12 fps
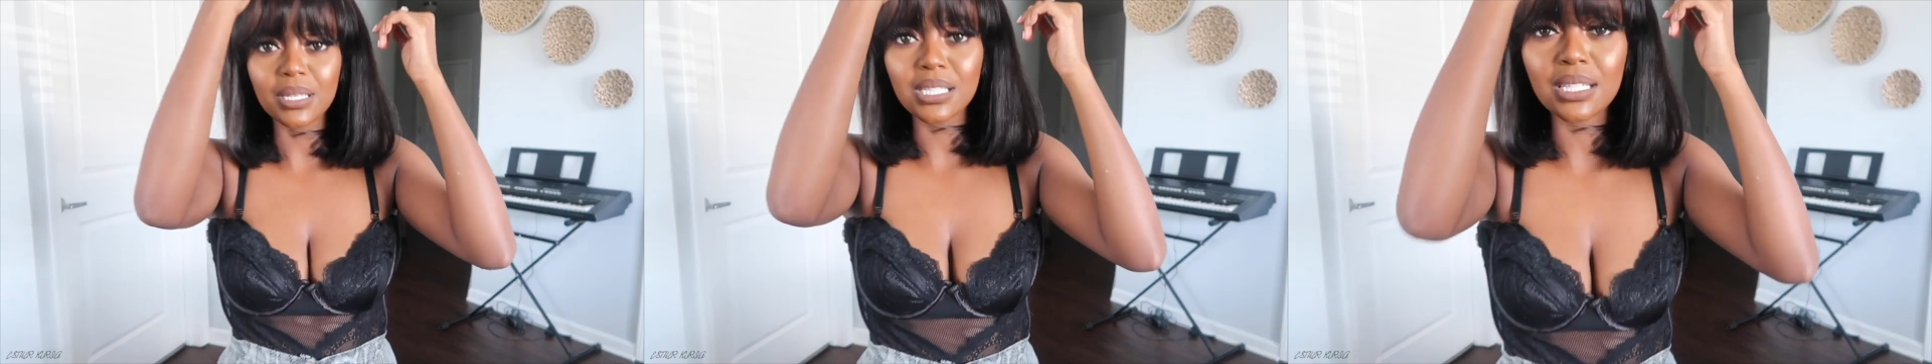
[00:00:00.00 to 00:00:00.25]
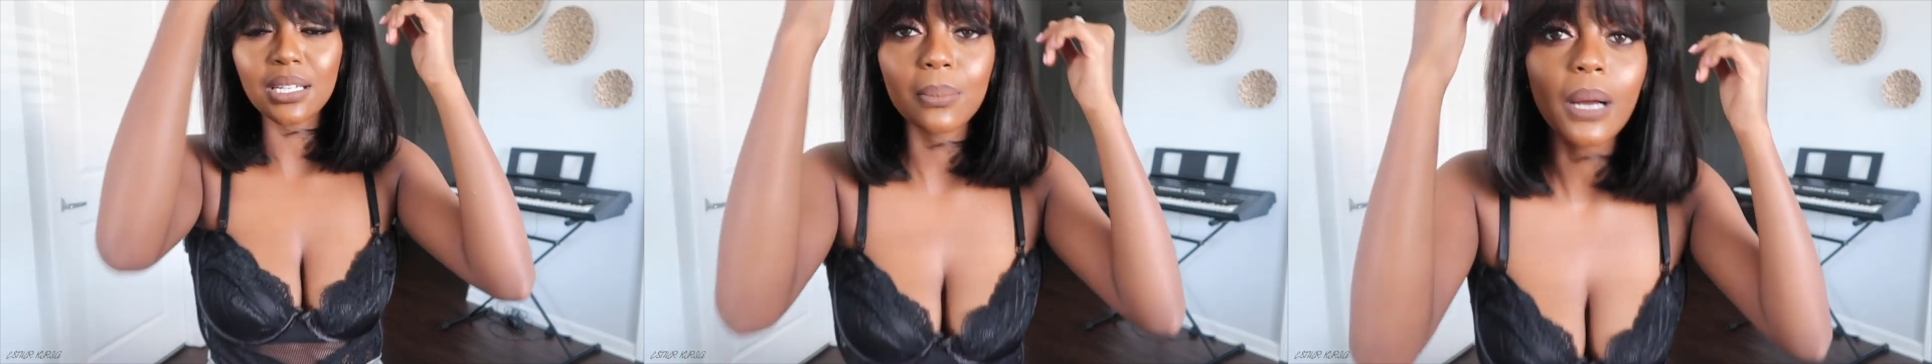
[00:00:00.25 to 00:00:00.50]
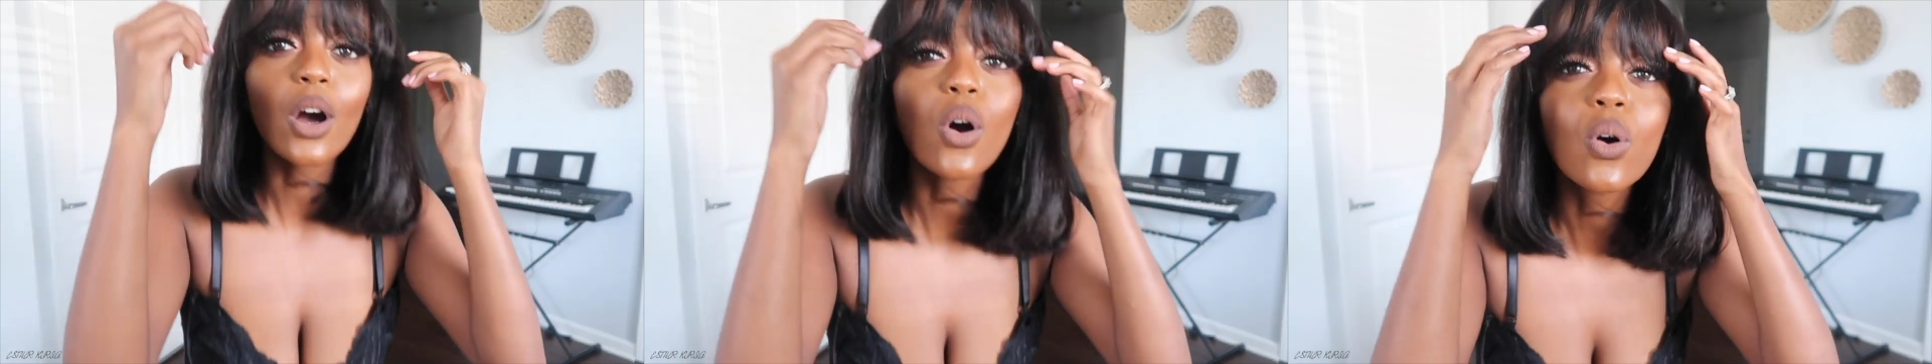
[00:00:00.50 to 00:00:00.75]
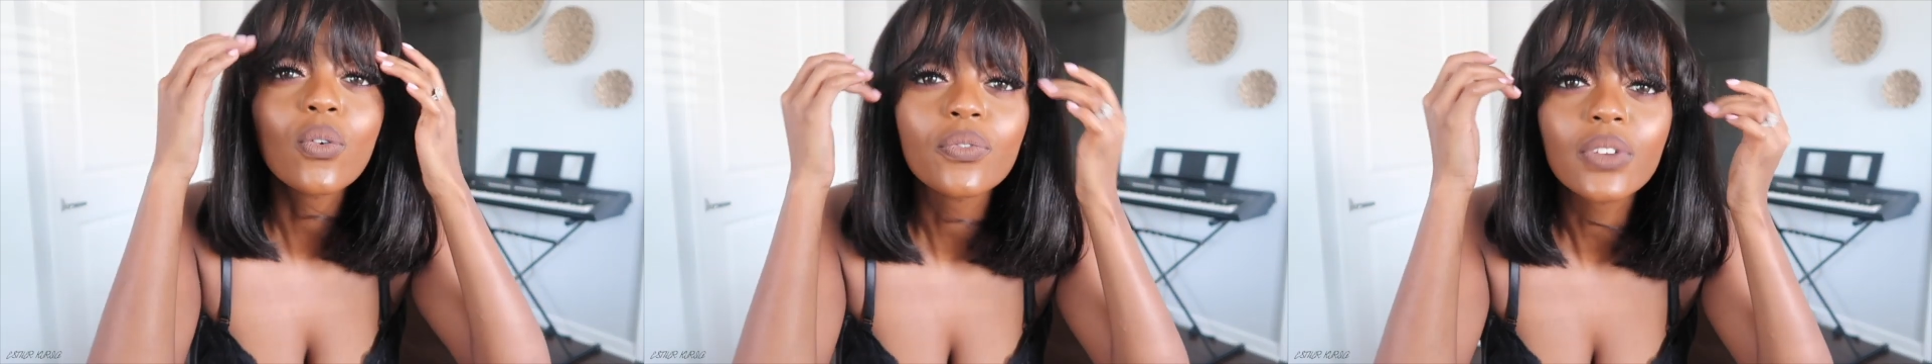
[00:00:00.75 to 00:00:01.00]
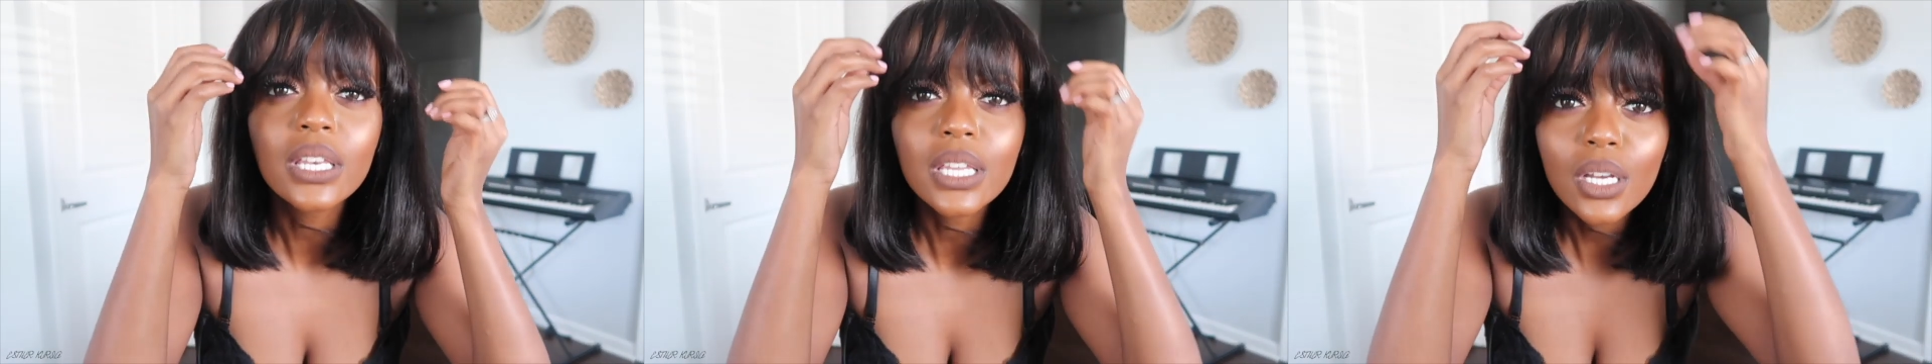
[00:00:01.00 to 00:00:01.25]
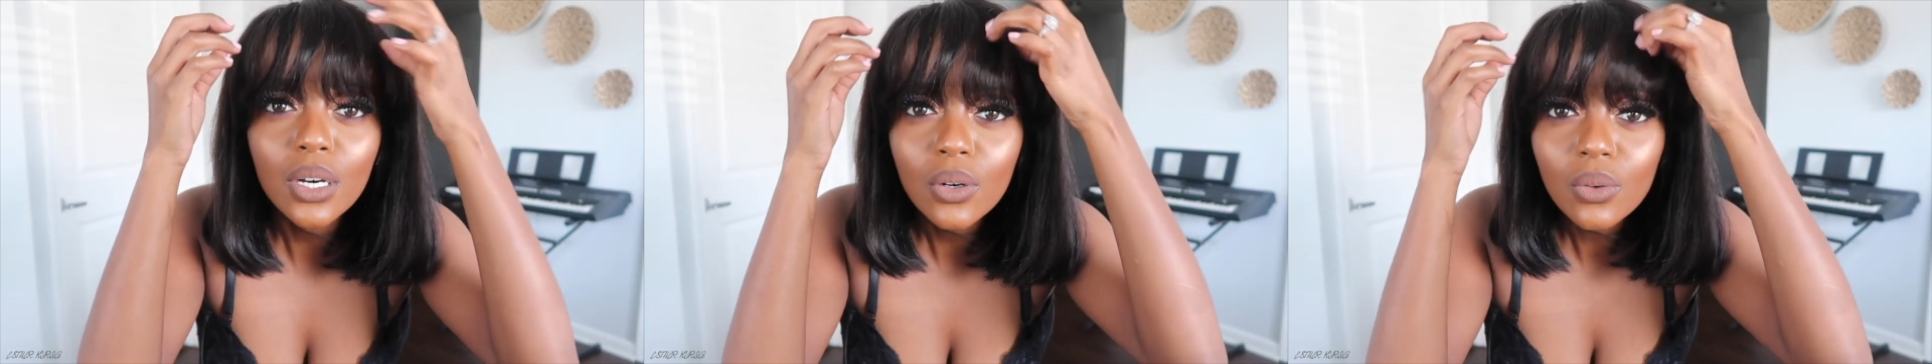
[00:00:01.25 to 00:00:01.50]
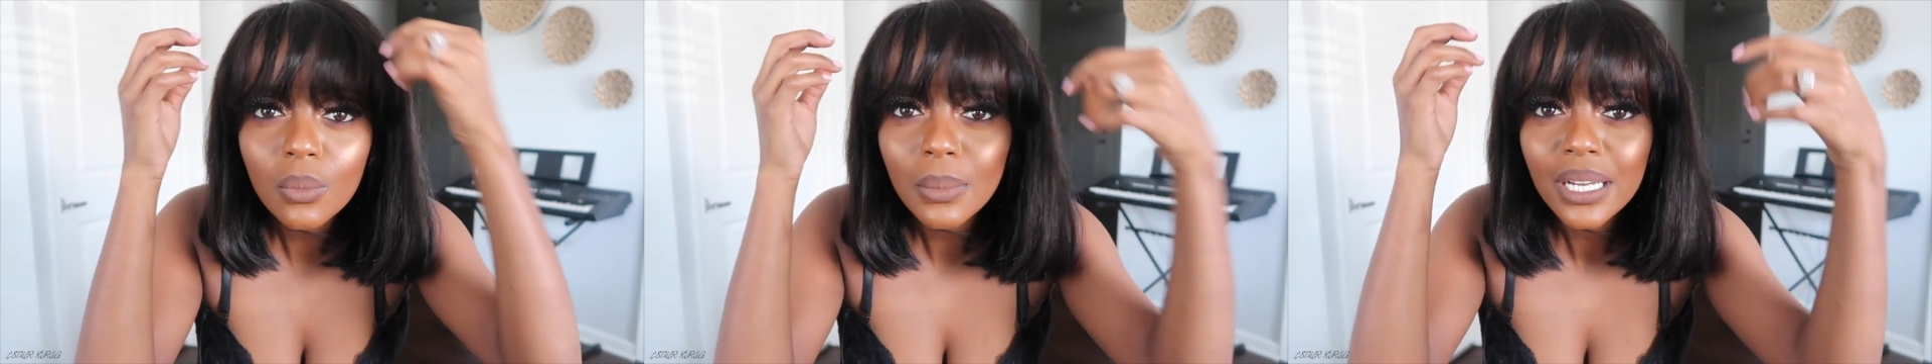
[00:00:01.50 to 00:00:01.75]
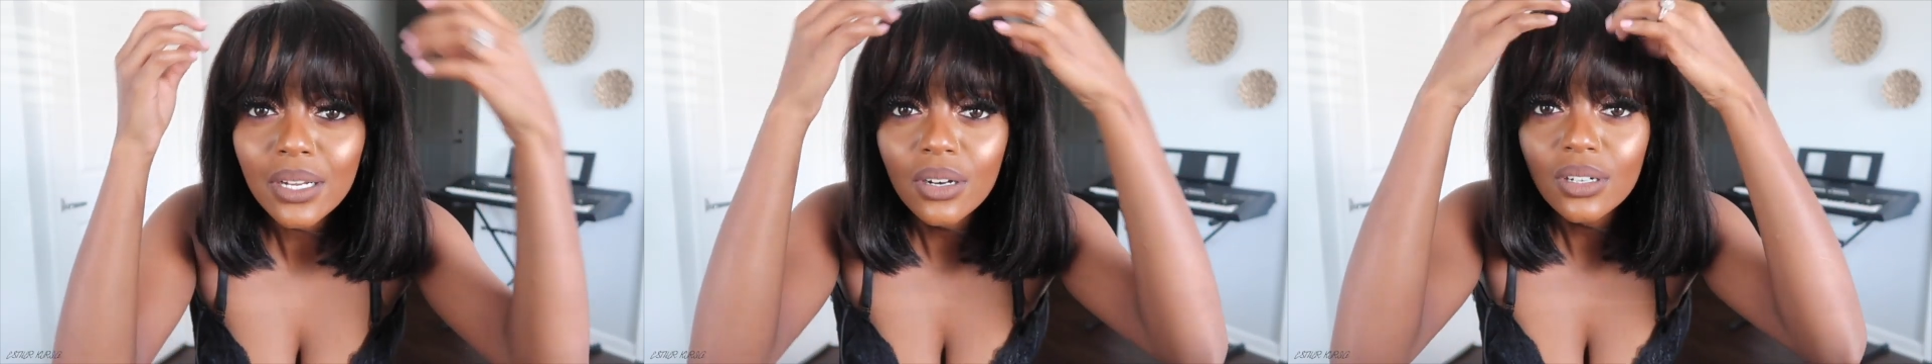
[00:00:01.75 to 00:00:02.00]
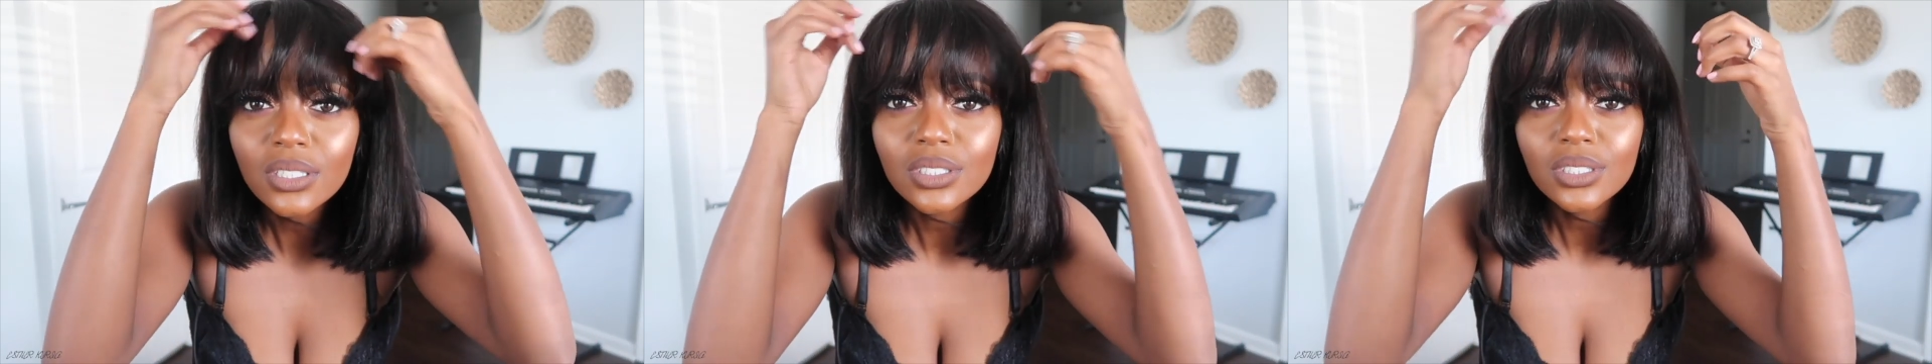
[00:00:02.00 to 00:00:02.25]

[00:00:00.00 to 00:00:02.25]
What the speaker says: messing up my whole video? Oh my gosh.